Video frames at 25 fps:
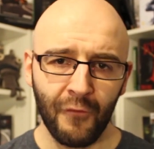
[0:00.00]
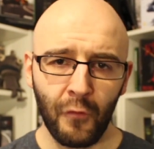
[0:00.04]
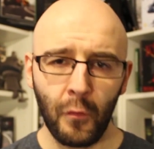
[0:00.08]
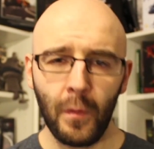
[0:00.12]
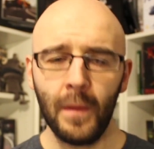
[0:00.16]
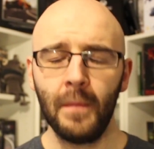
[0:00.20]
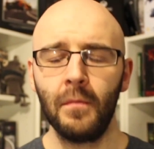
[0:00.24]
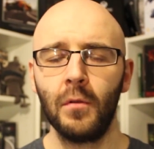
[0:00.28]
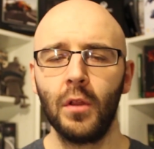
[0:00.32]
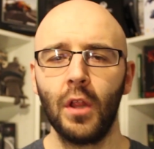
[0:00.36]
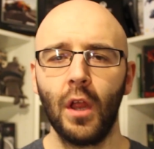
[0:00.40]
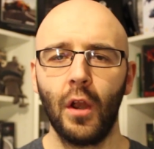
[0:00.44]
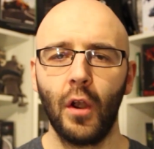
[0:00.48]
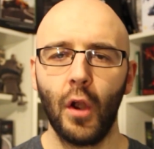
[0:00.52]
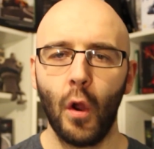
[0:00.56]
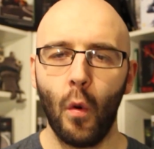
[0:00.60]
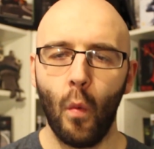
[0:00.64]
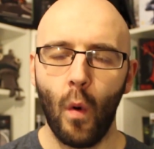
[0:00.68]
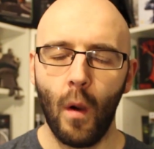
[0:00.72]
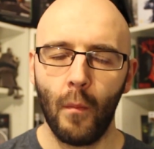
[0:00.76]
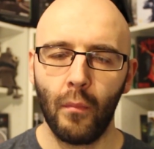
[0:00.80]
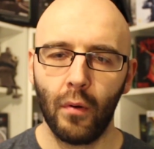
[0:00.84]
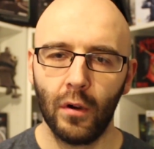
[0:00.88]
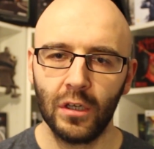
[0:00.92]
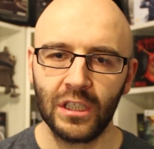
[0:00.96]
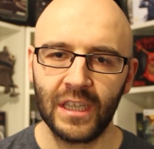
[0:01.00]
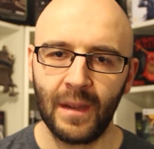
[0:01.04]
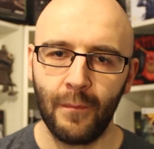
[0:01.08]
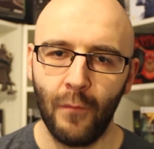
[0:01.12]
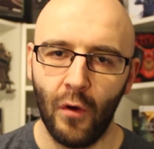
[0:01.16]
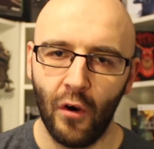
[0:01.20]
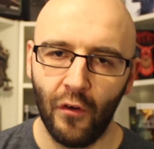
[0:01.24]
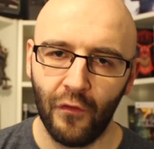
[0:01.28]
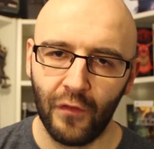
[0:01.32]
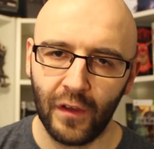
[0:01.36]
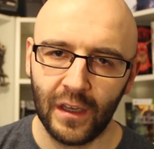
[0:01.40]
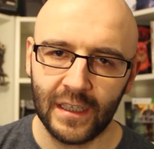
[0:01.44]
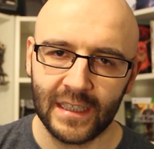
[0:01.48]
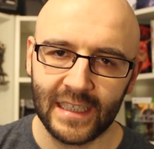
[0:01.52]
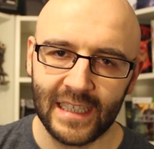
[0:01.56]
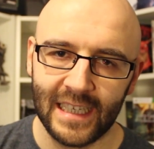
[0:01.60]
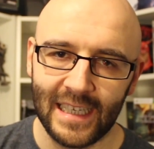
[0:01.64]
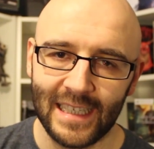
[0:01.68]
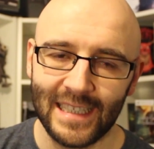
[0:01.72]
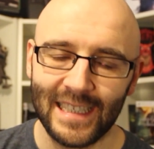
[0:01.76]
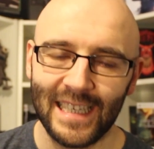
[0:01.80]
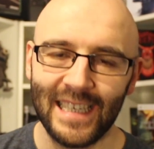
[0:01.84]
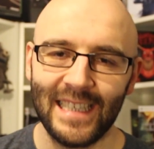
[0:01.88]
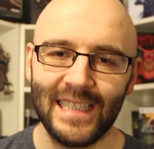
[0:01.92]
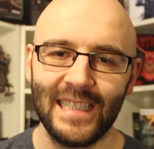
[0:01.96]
For people who don't know what Project Morpheus is,